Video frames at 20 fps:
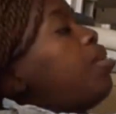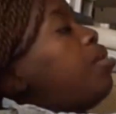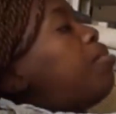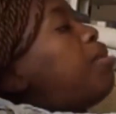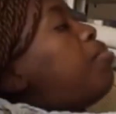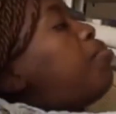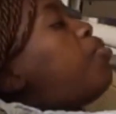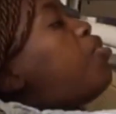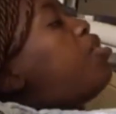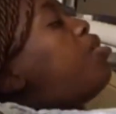
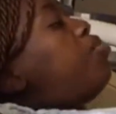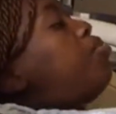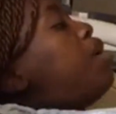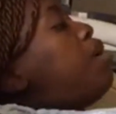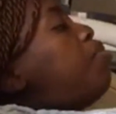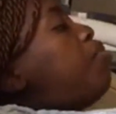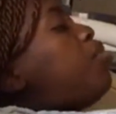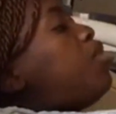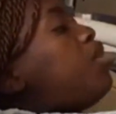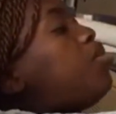My body
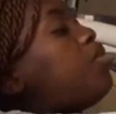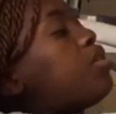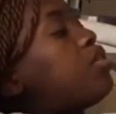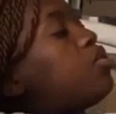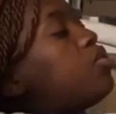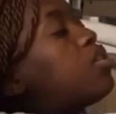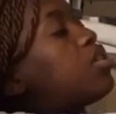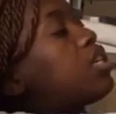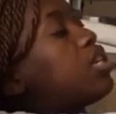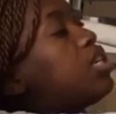was
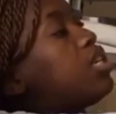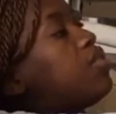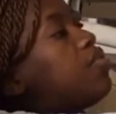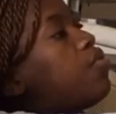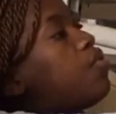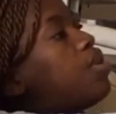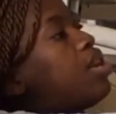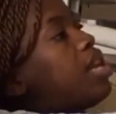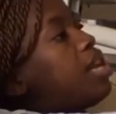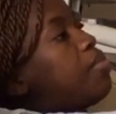not ready
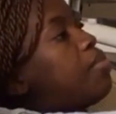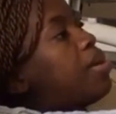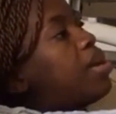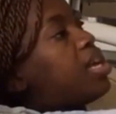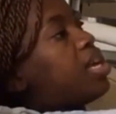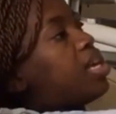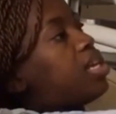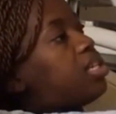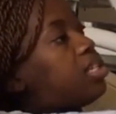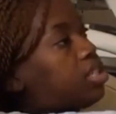for labor
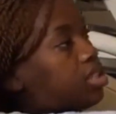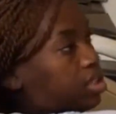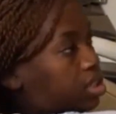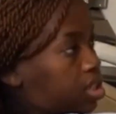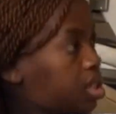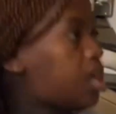yet.